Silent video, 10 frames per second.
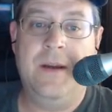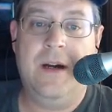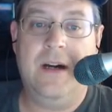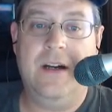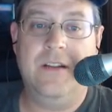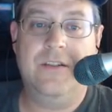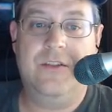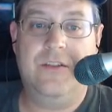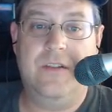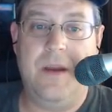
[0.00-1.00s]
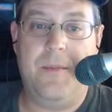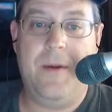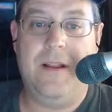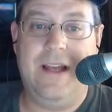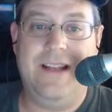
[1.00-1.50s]
Tampa
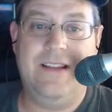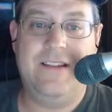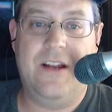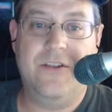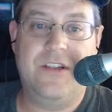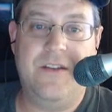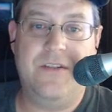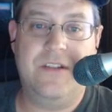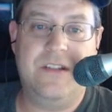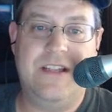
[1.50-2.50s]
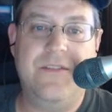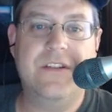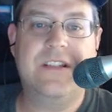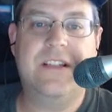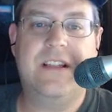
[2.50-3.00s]
Bay Lightning center Steven
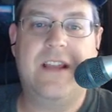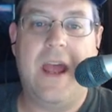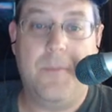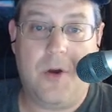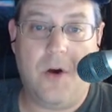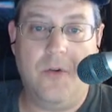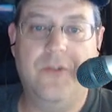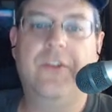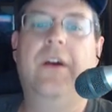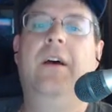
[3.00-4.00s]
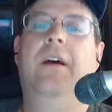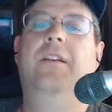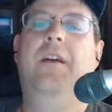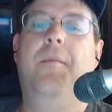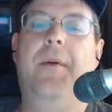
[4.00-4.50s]
Stamkos,
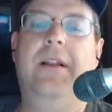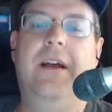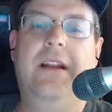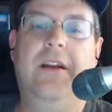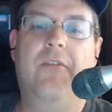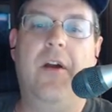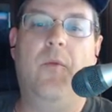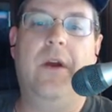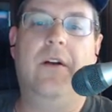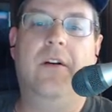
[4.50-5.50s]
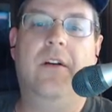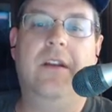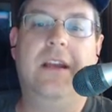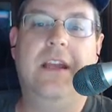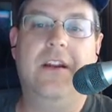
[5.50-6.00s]
Tampa Bay Lightning right winger
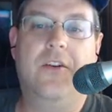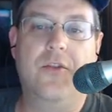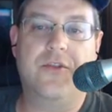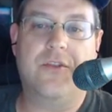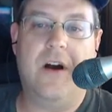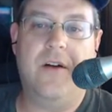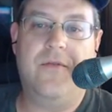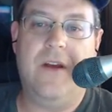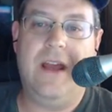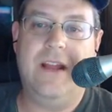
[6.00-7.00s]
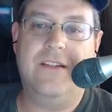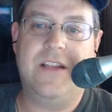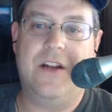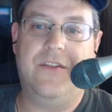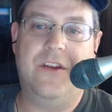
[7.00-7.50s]
Nikita Kucherov, and
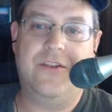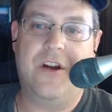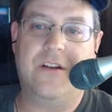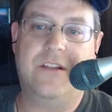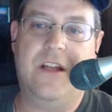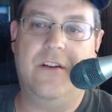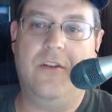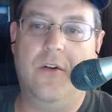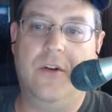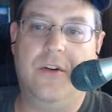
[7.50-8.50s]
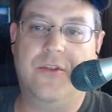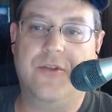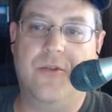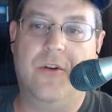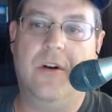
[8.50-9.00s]
San Jose Sharks center Logan
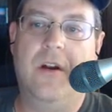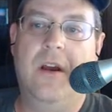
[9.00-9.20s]
Couture